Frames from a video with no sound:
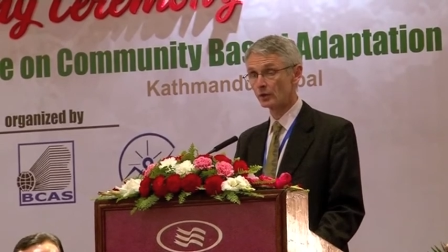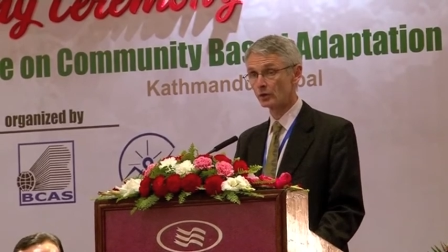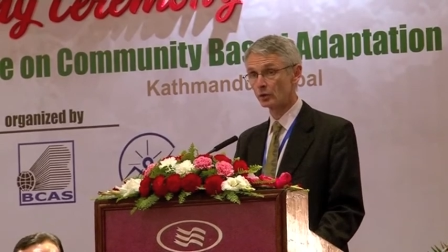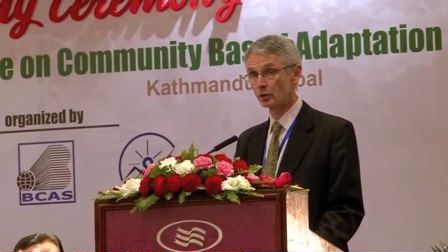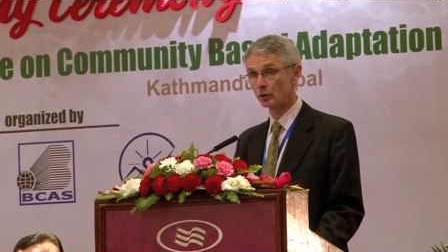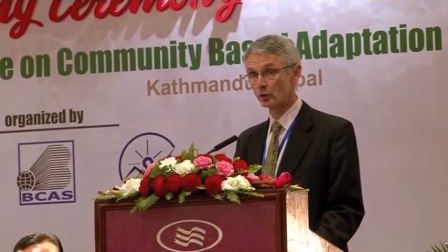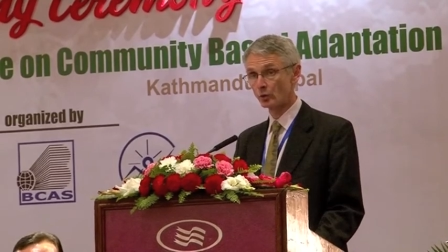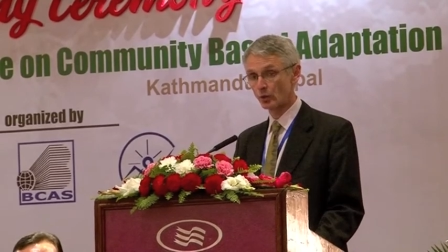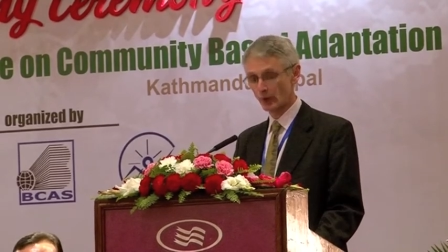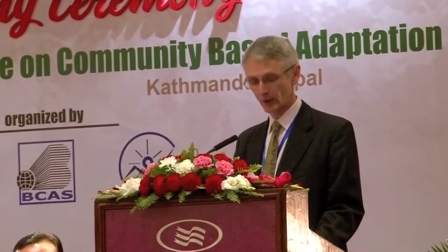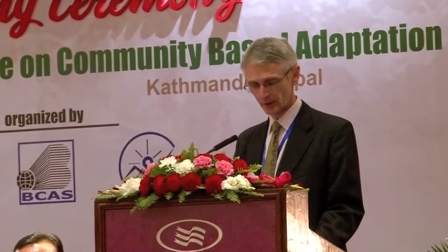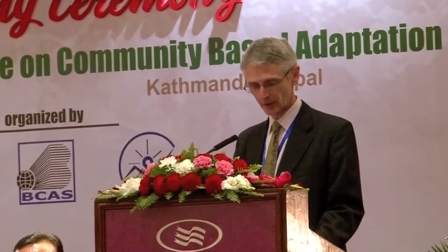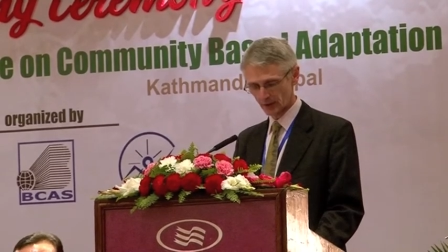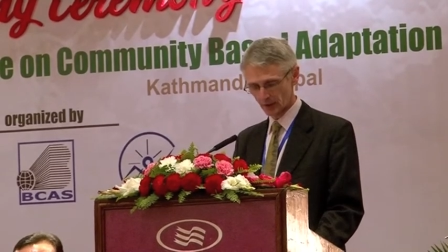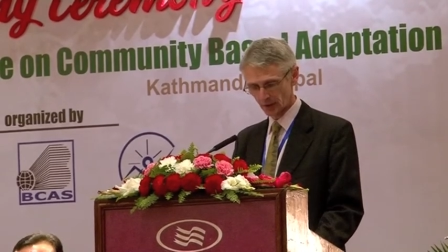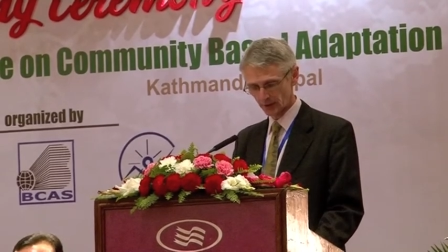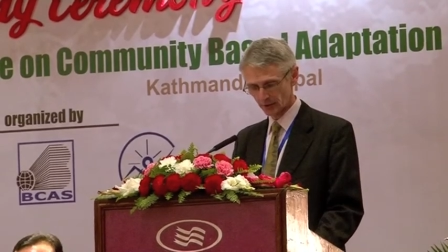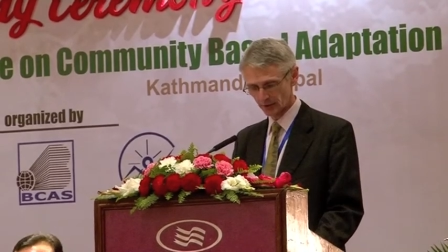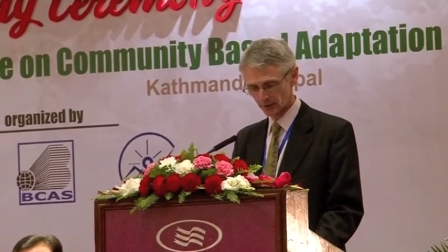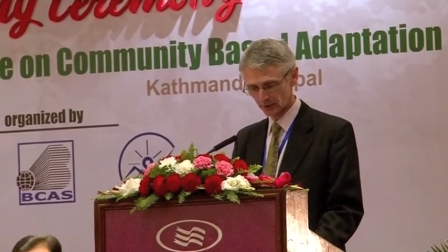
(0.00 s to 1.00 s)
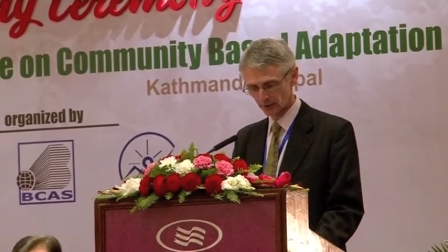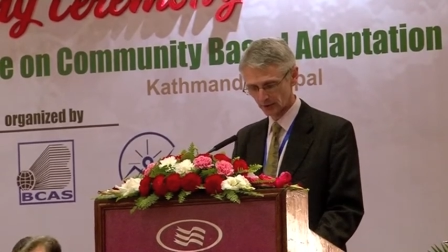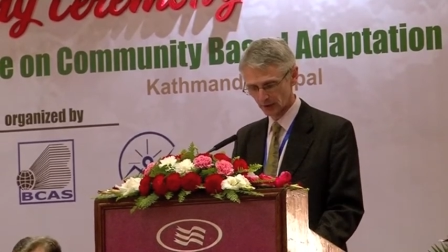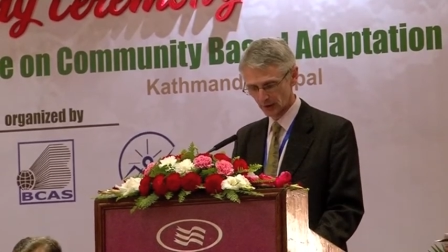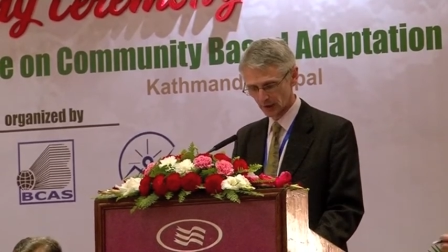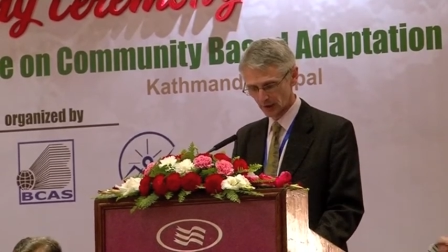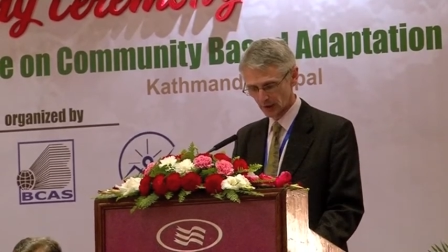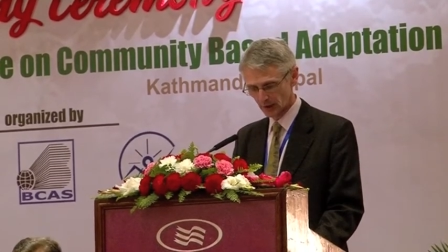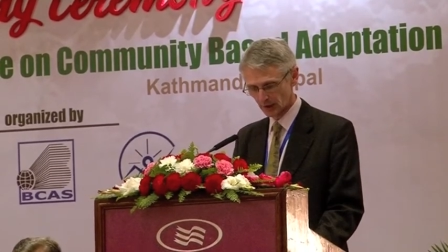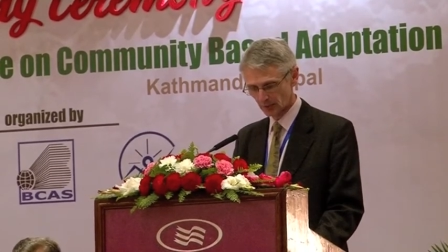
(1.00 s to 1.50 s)
you and others
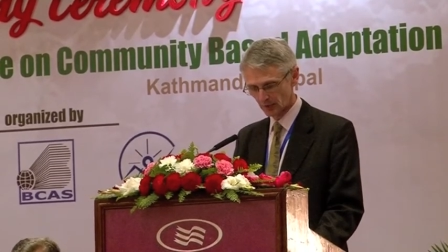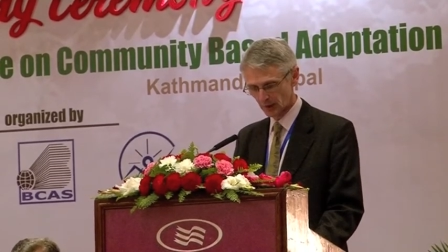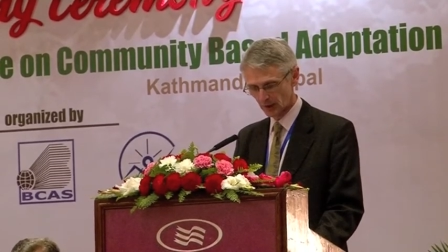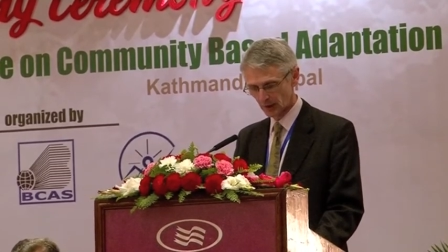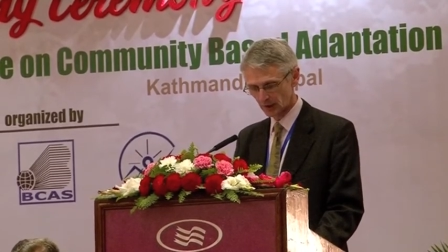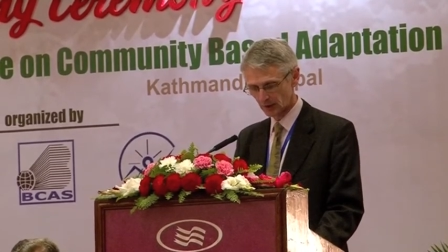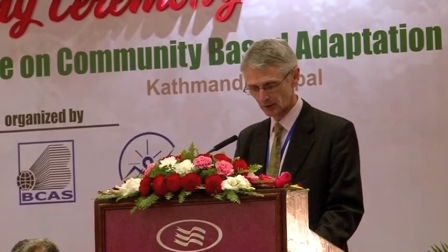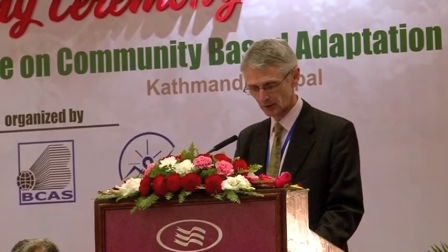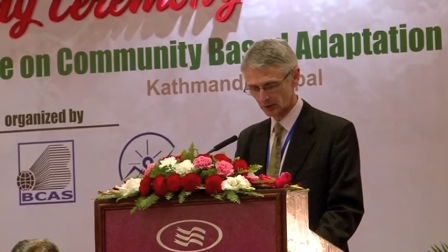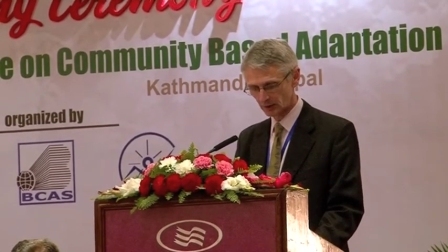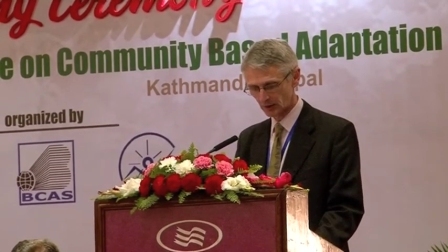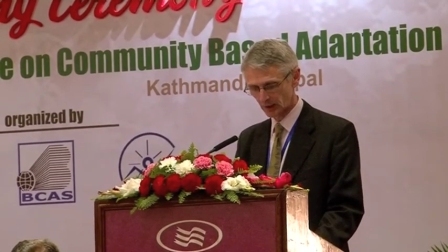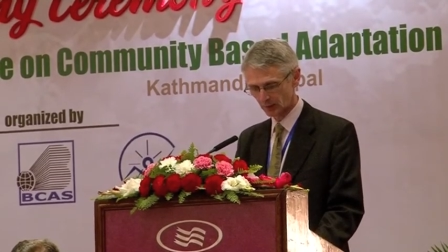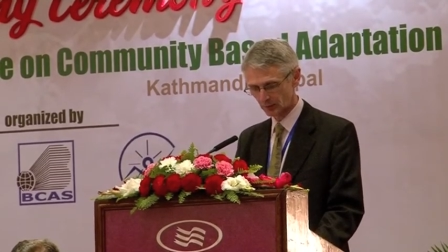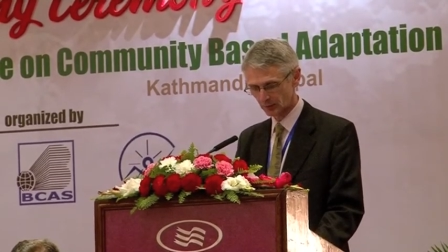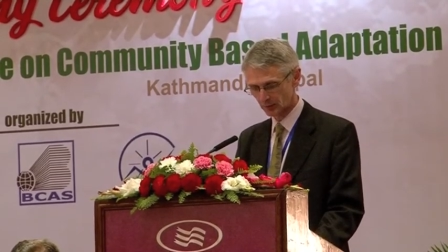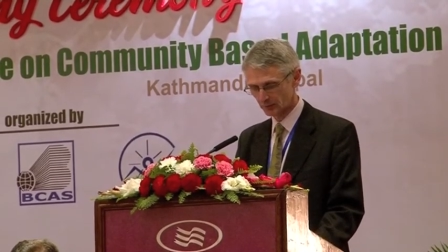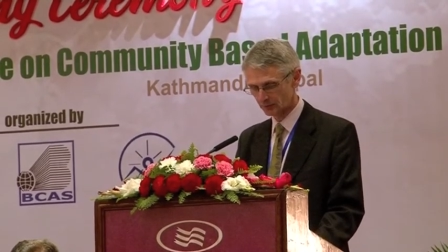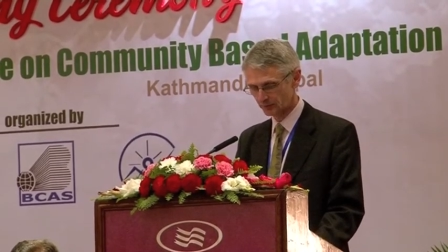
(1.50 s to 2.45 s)
in making this happen.